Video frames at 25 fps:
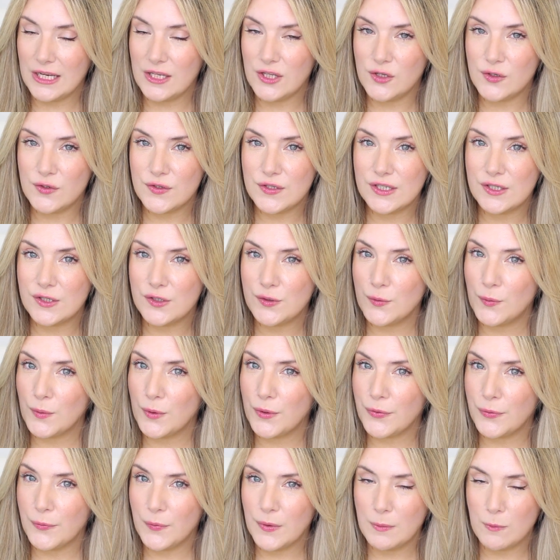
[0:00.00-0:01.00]
and use it 2
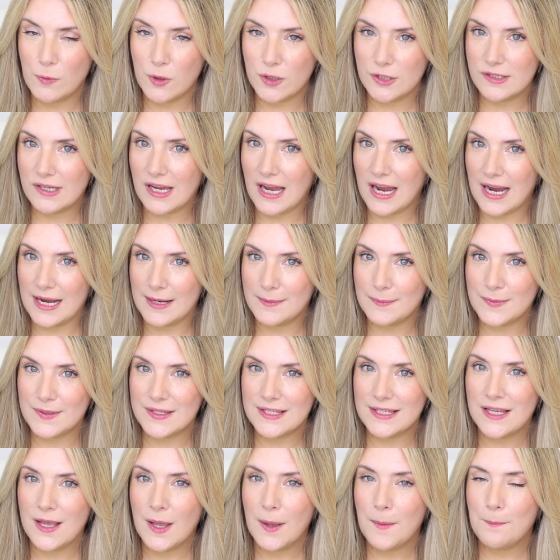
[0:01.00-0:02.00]
or 3 more
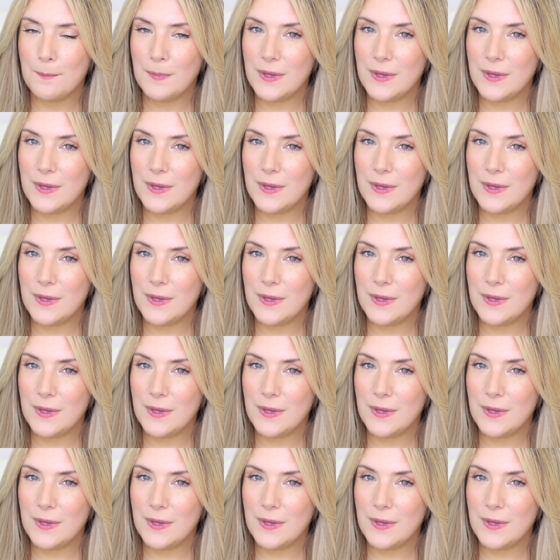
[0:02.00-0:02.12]
times